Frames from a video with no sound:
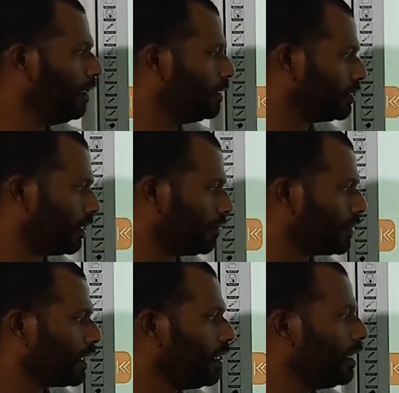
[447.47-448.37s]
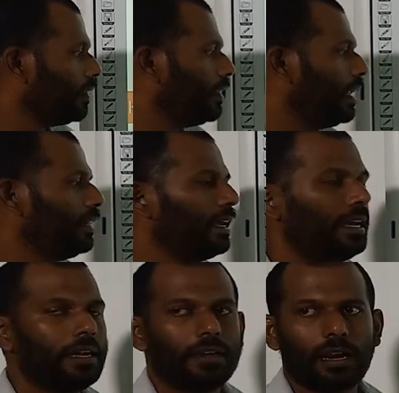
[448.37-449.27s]
Sorry. Then
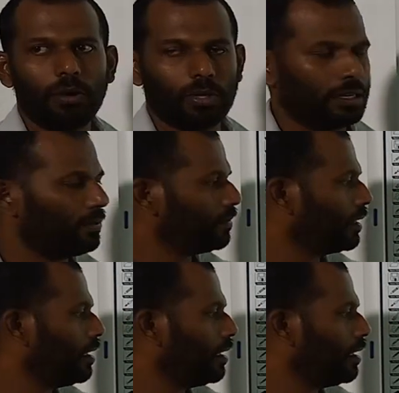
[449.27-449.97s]
the router.